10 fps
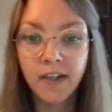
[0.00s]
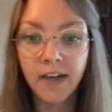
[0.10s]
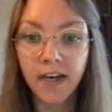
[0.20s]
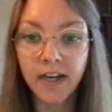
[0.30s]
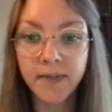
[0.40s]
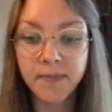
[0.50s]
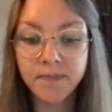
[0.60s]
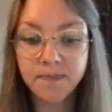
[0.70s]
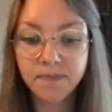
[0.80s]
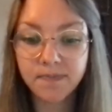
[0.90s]

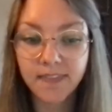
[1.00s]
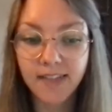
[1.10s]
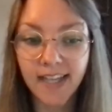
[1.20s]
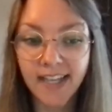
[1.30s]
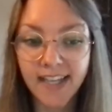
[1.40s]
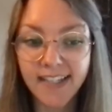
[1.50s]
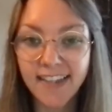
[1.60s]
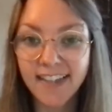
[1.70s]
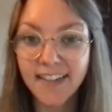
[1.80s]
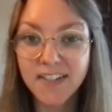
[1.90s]
And I
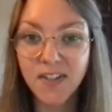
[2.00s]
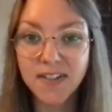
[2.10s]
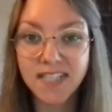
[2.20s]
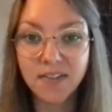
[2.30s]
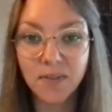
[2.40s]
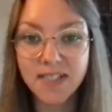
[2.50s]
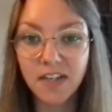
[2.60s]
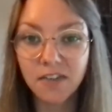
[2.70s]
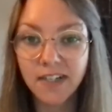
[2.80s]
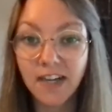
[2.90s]
think that's all I'll say about
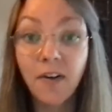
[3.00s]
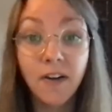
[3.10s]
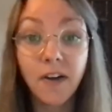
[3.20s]
myself right now.